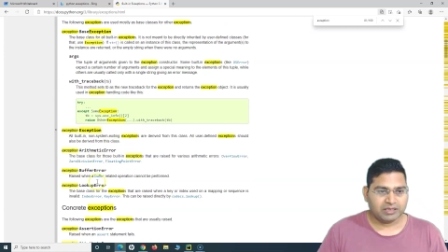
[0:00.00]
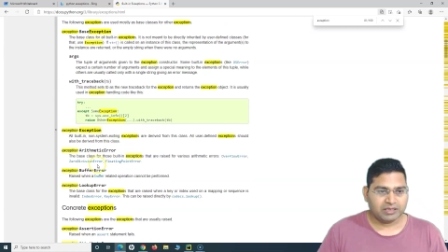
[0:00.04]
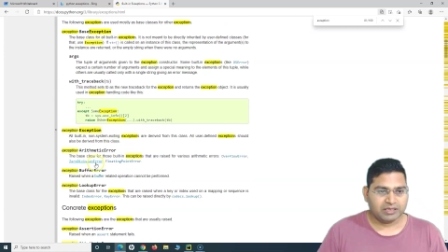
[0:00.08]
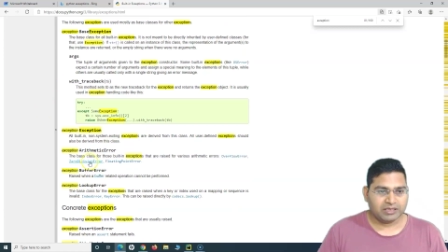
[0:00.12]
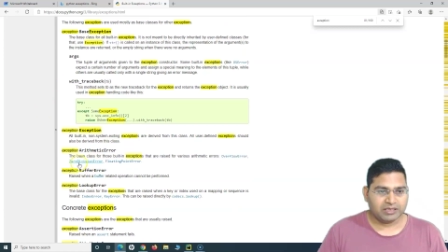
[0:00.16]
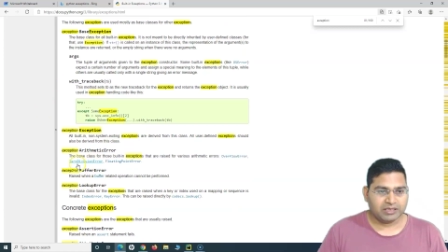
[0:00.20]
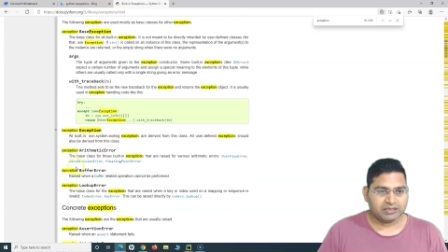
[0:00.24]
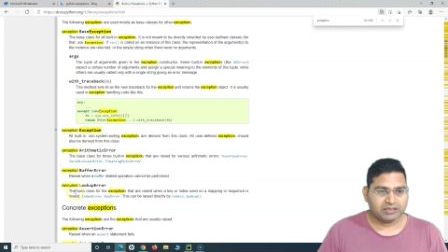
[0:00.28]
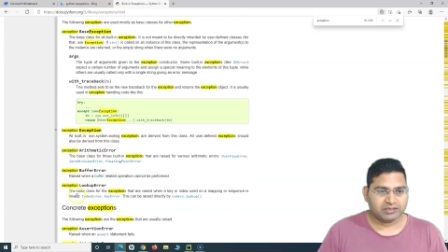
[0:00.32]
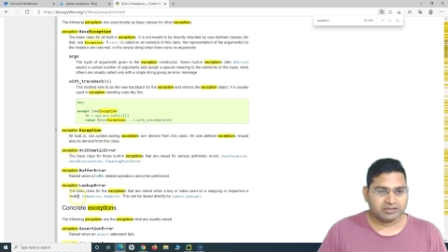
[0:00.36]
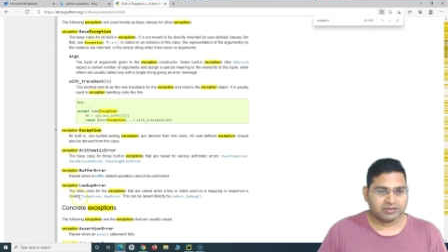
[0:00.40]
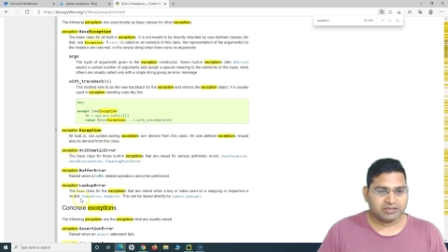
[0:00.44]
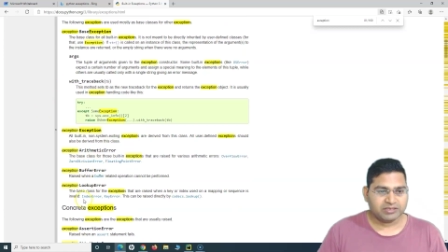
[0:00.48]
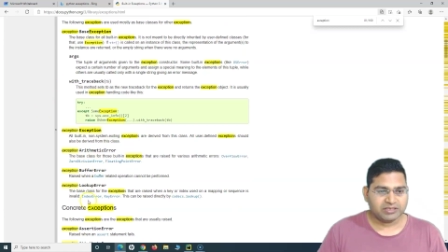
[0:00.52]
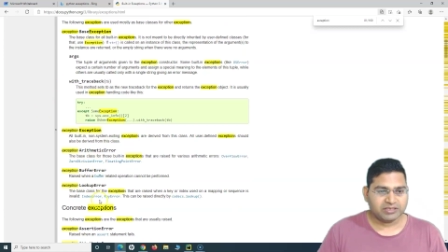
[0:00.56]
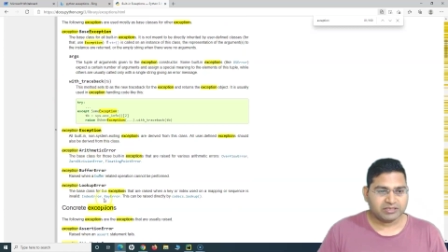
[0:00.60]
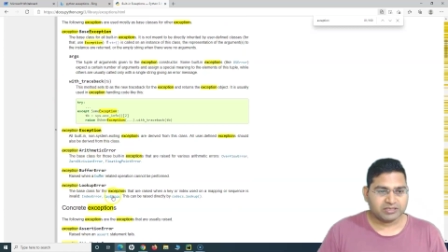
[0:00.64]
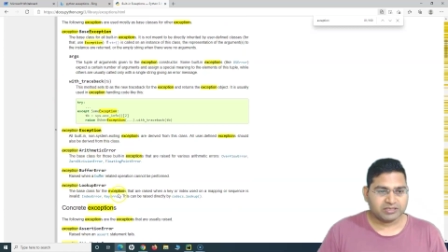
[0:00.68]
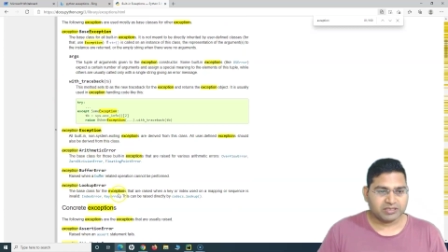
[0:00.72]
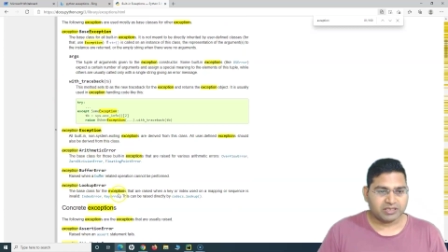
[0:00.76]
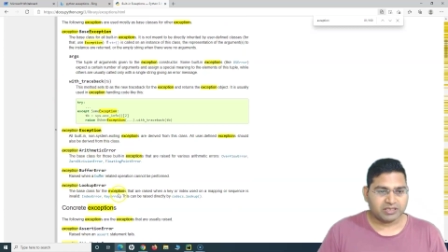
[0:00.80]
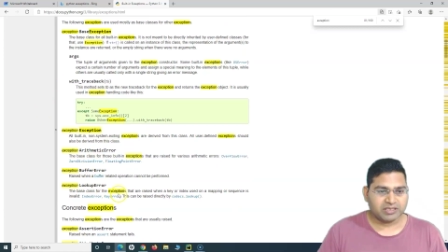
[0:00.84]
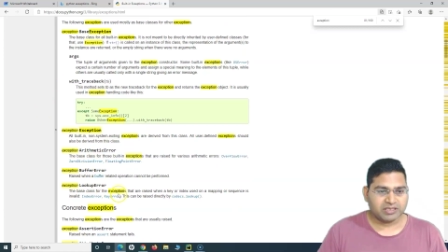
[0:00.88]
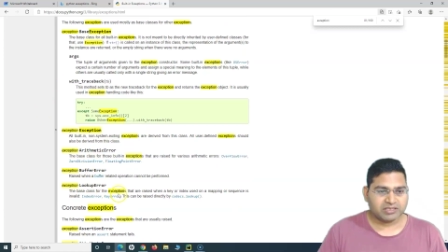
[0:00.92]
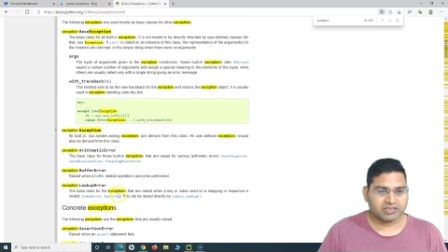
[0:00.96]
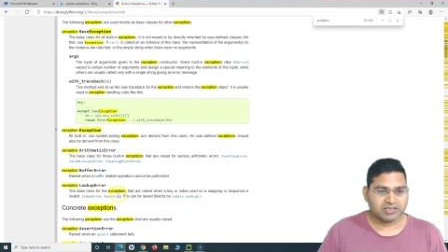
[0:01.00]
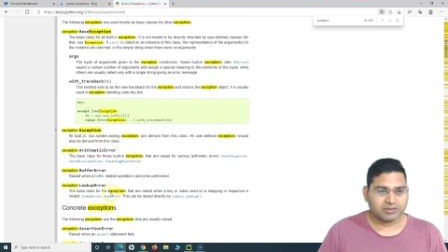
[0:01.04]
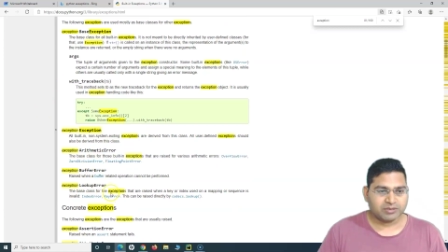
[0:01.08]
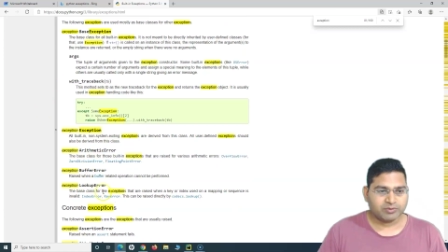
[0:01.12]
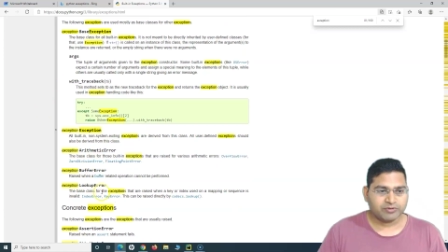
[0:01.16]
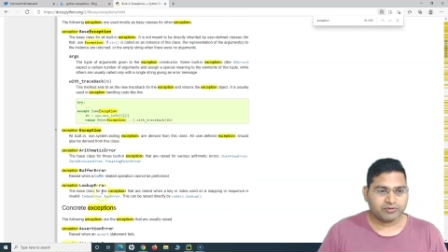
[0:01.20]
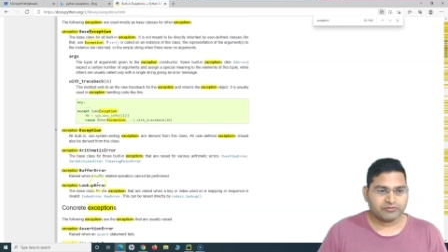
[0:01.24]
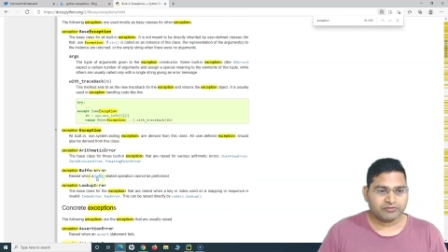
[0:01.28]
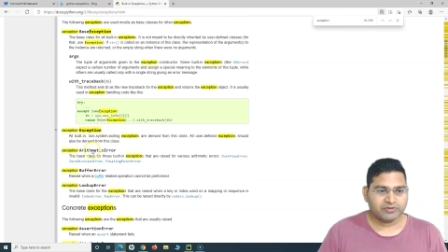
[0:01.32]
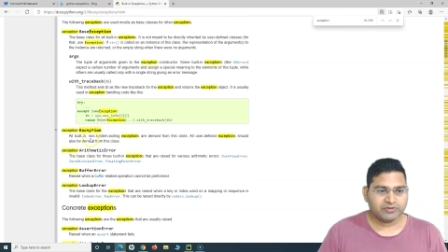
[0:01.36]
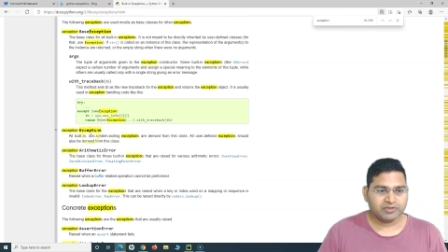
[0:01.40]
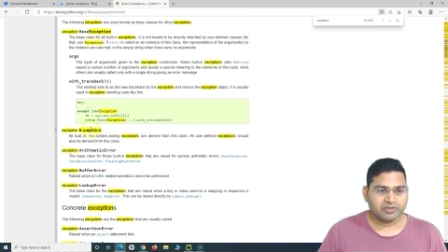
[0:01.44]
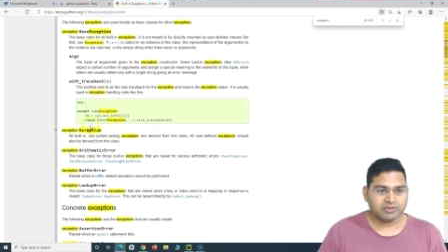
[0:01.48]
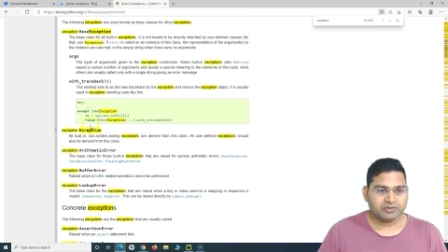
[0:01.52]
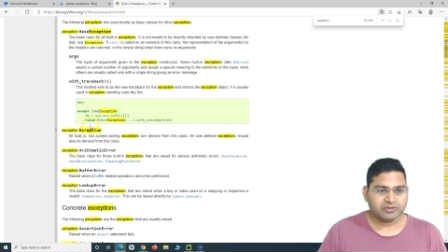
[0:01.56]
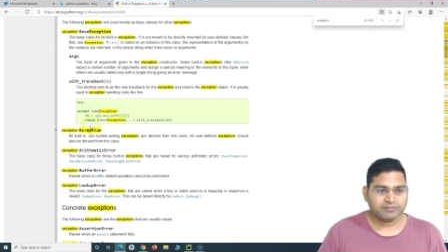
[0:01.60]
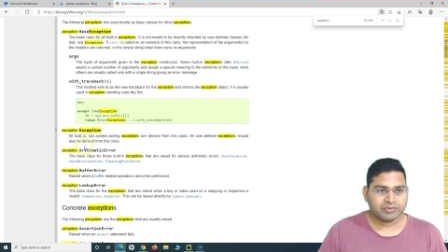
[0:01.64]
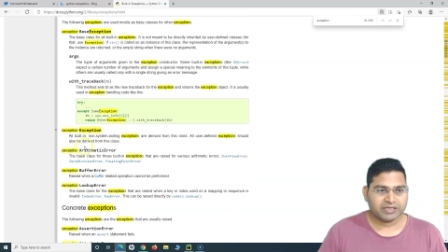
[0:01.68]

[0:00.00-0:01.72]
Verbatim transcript: and these are some of the